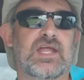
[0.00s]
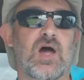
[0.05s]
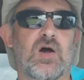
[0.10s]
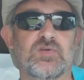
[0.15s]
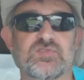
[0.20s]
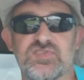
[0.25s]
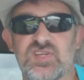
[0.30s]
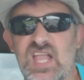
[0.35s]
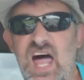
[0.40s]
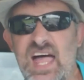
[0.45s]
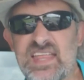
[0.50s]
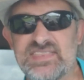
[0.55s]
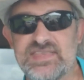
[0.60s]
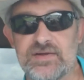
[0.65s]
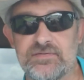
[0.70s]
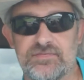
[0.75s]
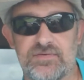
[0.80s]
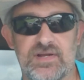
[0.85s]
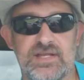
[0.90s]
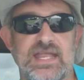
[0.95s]
It's a lot
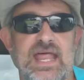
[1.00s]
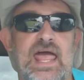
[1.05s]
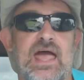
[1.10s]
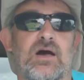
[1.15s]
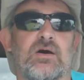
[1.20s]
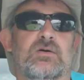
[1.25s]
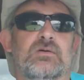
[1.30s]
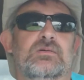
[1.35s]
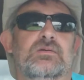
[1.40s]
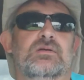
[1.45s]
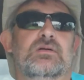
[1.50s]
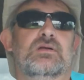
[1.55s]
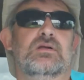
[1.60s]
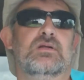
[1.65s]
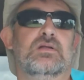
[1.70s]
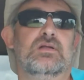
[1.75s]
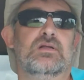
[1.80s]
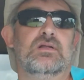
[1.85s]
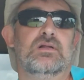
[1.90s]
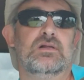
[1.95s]
different now.
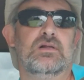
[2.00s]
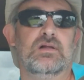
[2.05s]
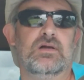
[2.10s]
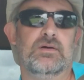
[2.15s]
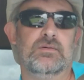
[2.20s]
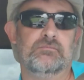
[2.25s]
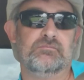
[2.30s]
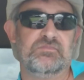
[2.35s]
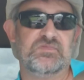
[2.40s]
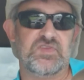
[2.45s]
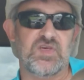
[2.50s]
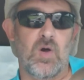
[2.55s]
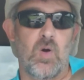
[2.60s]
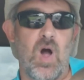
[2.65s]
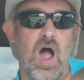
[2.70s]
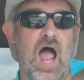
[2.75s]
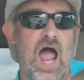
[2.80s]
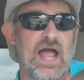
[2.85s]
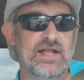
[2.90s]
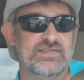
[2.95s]

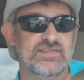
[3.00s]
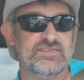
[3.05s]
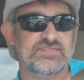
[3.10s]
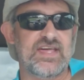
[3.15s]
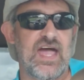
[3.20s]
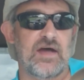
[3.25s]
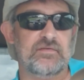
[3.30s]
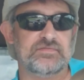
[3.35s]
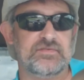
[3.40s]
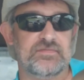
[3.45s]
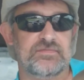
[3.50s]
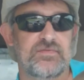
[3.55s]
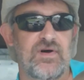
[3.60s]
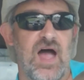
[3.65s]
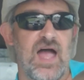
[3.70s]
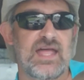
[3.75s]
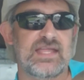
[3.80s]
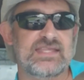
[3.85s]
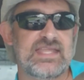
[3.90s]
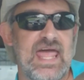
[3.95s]
So I just have to
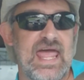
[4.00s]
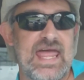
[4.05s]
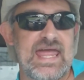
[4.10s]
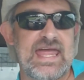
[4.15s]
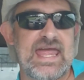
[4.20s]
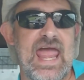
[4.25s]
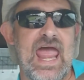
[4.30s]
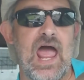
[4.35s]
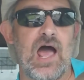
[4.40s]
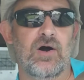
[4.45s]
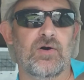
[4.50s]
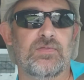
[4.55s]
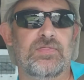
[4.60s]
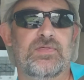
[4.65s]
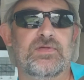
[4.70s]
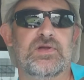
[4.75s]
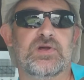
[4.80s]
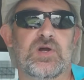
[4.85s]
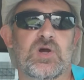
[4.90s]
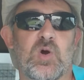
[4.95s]
find a
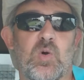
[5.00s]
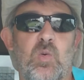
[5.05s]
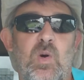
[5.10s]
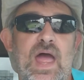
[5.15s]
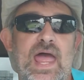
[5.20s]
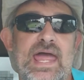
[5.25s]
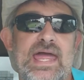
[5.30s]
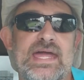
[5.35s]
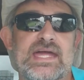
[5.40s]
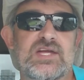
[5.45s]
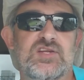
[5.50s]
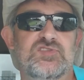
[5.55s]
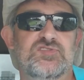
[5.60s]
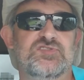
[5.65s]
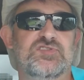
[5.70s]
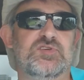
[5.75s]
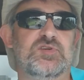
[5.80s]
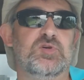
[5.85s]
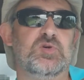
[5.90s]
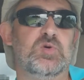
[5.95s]
healthier way
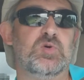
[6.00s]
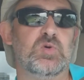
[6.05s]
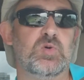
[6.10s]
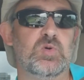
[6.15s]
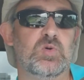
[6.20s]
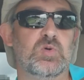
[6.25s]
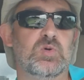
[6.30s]
to,